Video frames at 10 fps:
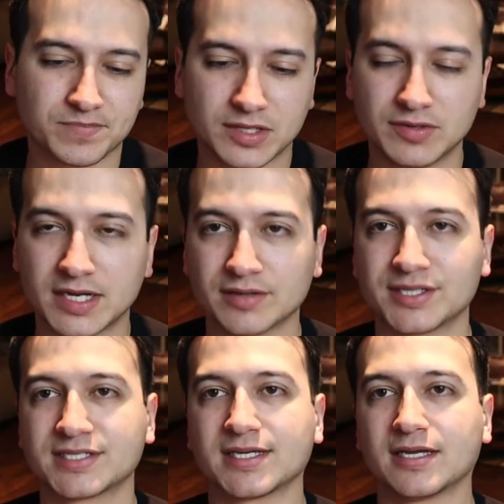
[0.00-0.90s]
get on
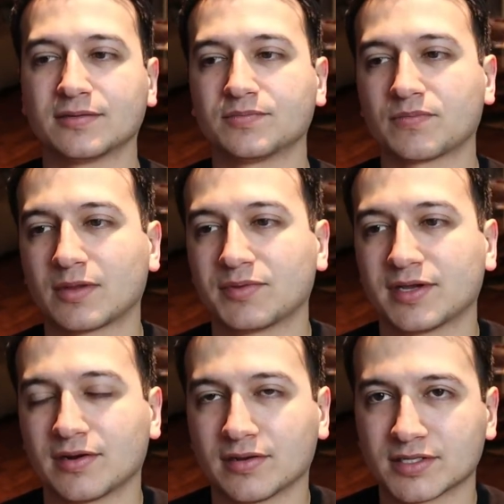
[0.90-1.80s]
this set with
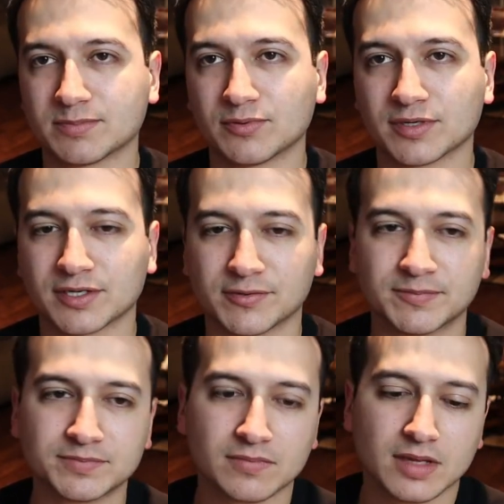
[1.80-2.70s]
Harry on this porno,
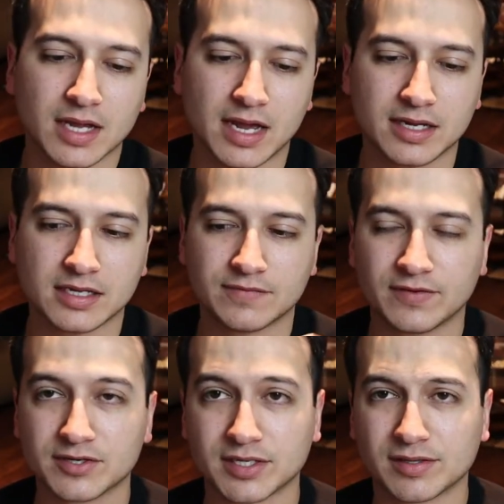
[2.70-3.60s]
and he
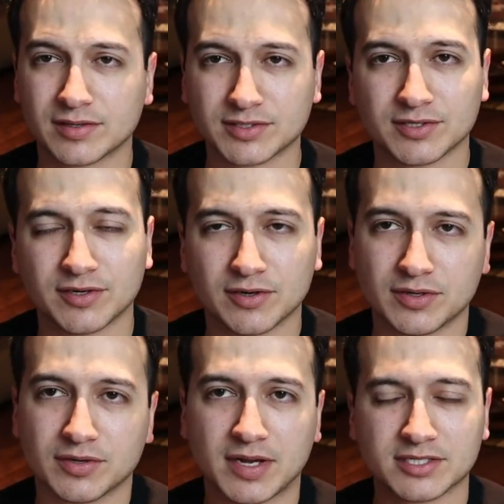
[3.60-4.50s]
figures out that Arturo,
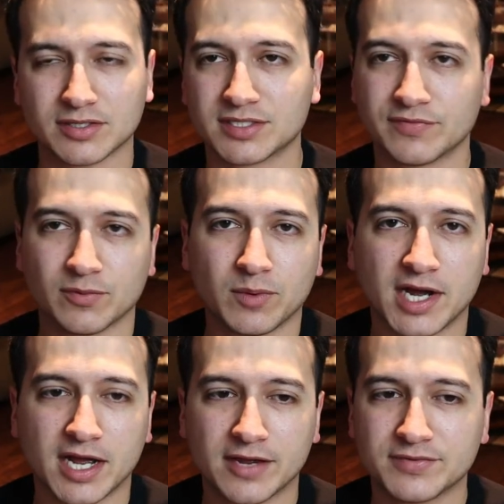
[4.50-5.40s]
has all these different
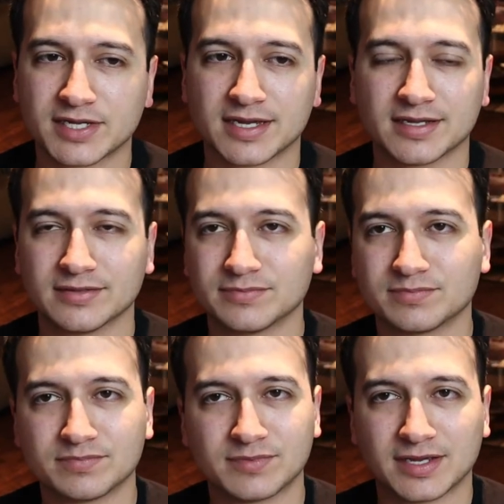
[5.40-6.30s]
wives, and
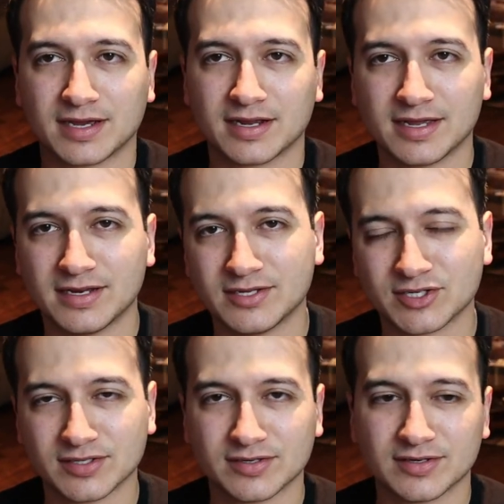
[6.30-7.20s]
they kind of hate each
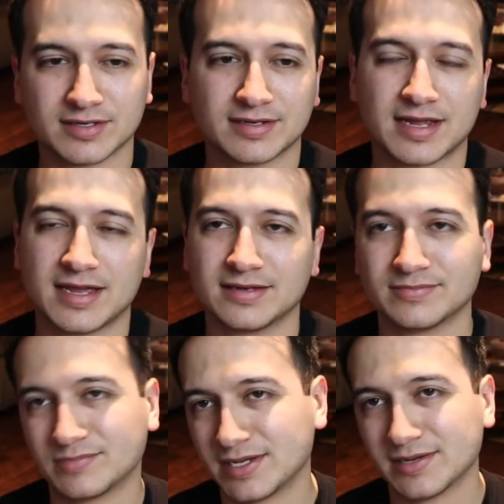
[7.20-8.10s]
other and hate
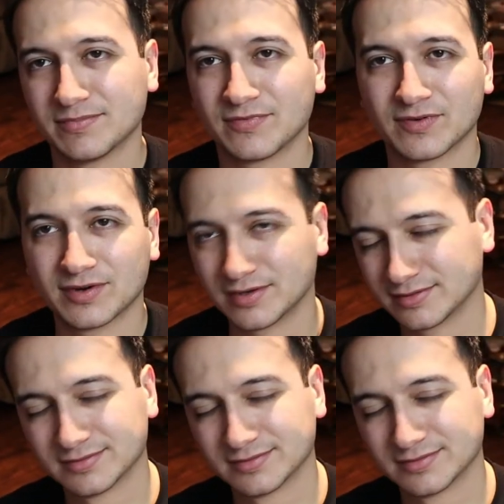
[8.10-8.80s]
him for